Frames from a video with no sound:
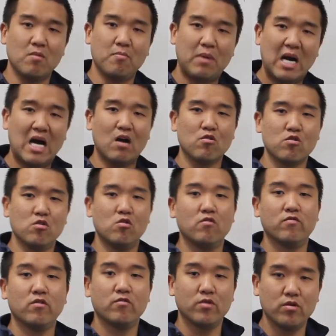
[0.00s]
of power
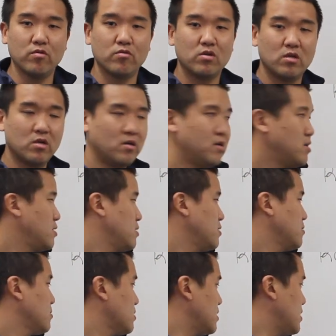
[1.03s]
over root.
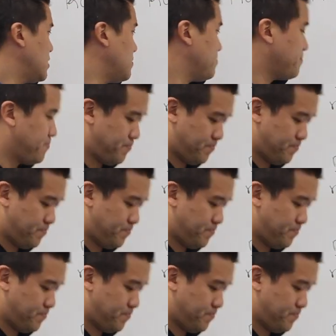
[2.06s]
Okay?